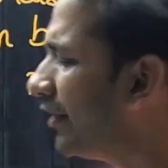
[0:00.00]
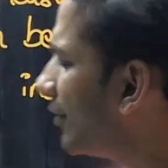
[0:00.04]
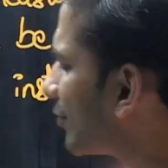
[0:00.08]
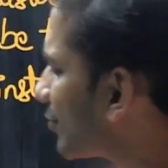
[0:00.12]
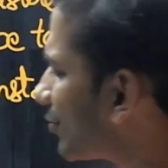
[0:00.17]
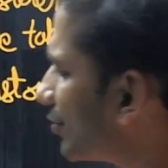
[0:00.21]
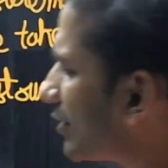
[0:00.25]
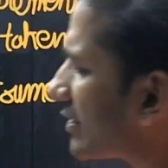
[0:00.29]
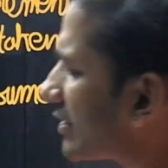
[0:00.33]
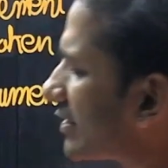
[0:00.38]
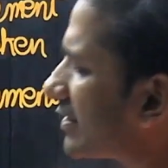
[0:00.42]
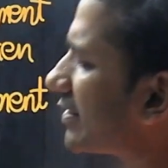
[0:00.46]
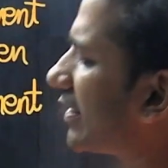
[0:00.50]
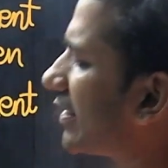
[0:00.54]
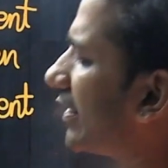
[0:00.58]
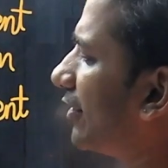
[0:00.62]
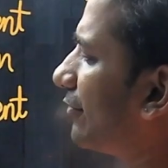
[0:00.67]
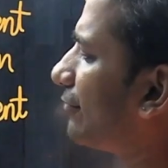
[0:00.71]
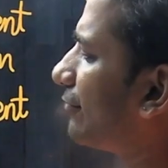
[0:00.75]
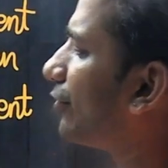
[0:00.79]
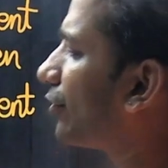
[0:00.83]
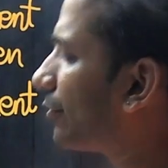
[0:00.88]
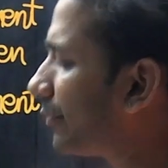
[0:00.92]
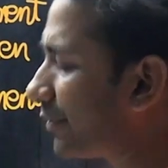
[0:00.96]
So this is the
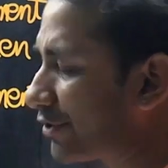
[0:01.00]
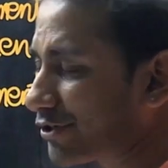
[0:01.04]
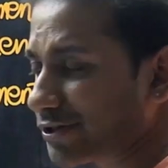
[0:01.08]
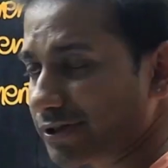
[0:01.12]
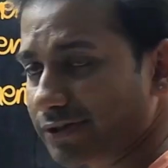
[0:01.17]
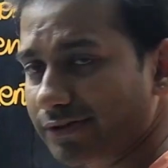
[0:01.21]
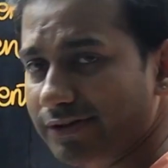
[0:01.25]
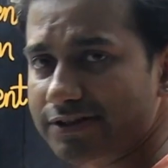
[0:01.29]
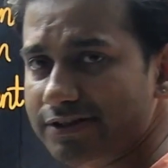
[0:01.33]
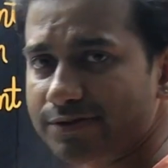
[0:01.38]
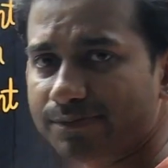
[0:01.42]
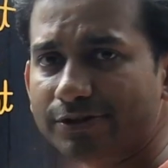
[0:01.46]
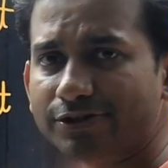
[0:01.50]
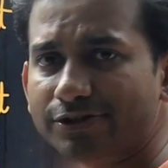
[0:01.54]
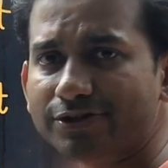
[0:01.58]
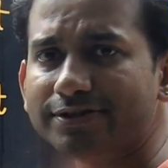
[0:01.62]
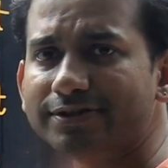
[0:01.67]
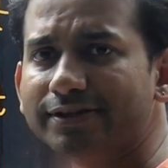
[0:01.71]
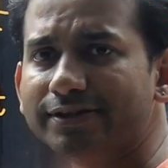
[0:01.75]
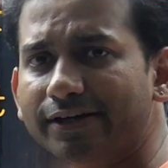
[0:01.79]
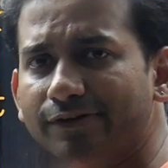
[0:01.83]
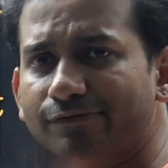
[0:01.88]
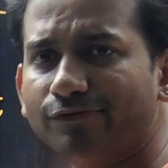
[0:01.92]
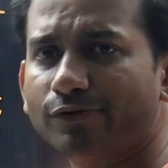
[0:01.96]
information. This much
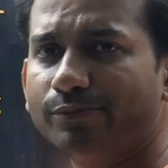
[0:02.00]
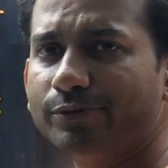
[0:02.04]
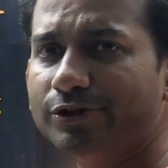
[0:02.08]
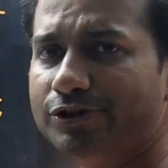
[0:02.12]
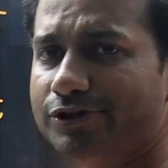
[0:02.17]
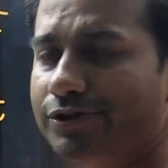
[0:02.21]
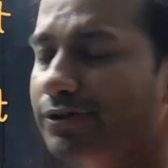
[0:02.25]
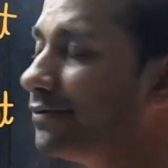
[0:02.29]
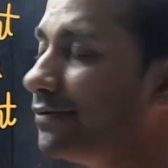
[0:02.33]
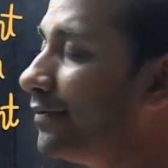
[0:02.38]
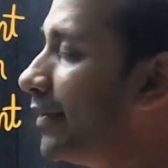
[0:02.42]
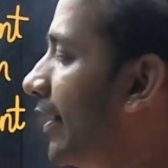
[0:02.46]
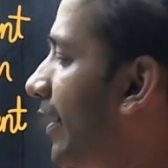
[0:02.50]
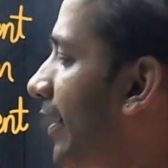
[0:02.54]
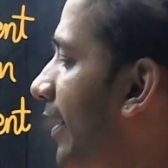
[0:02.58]
is the information,